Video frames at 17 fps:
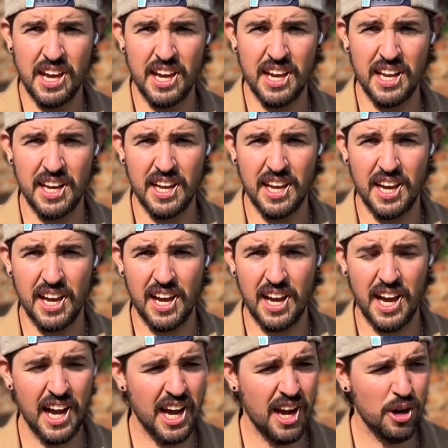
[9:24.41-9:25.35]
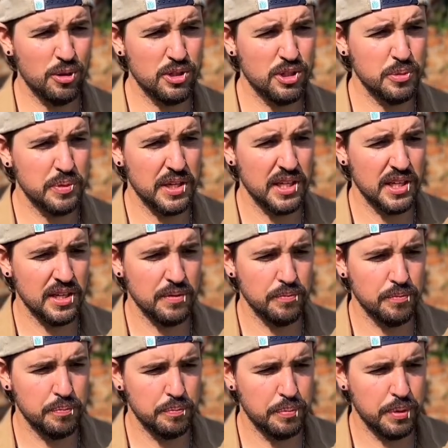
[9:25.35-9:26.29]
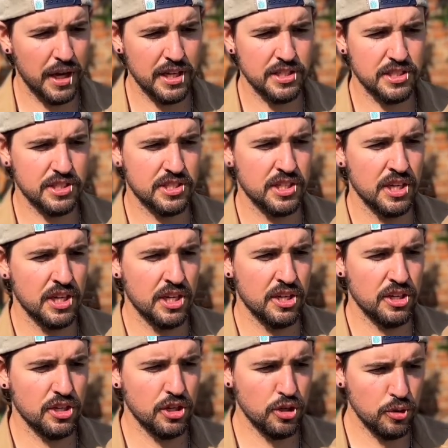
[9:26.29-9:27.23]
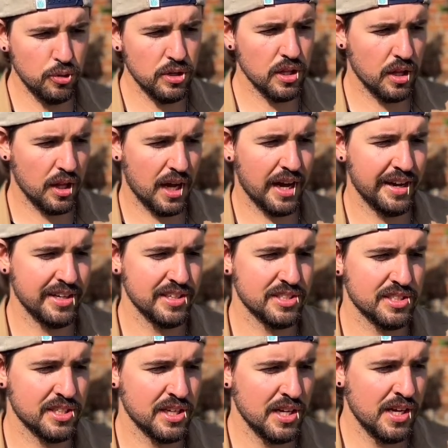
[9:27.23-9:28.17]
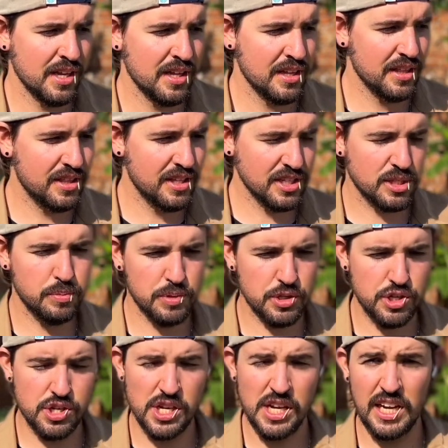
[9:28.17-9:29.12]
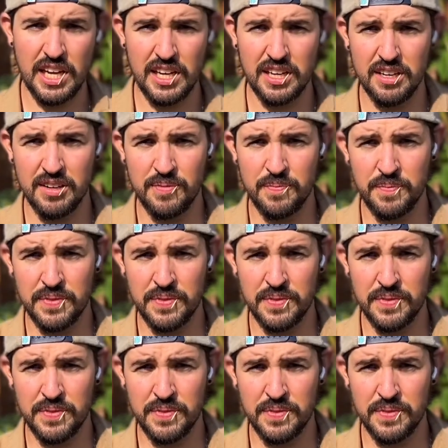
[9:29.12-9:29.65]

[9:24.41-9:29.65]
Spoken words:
And how do we best utilize this machine